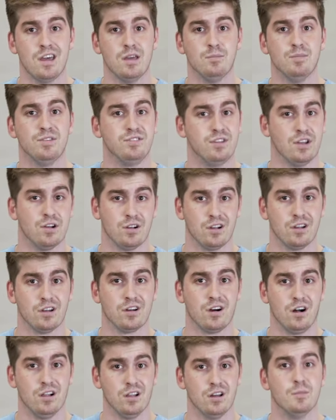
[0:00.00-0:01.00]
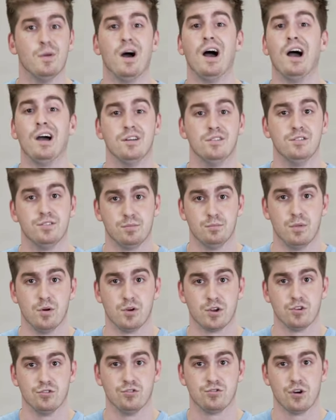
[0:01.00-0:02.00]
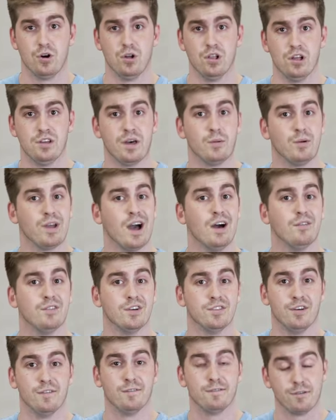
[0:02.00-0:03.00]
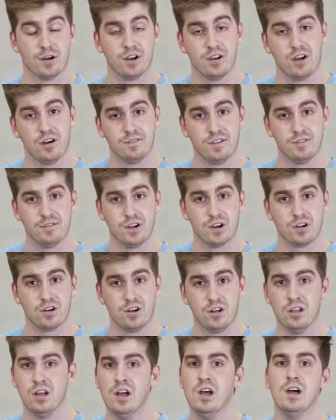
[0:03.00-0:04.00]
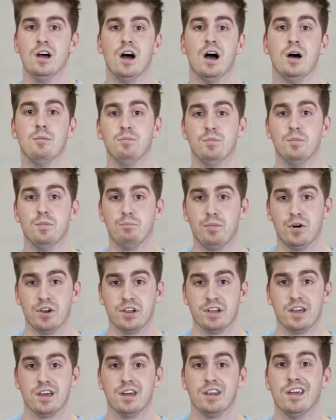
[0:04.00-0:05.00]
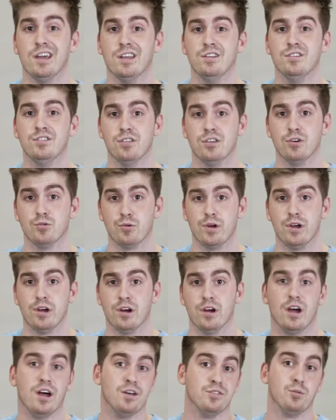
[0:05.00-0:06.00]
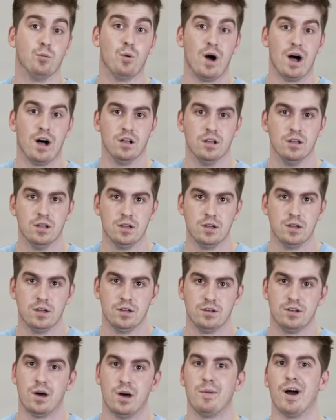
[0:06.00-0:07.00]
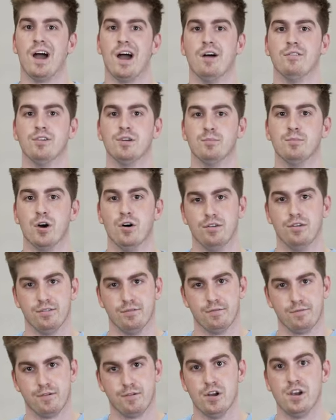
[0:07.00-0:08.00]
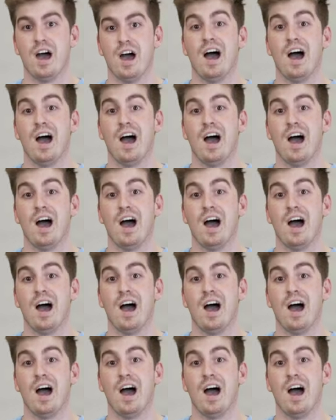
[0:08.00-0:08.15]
So we can lose one, two, three, and we still got motor regen in each corner, but we still got a single friction brake that's independent of the other three.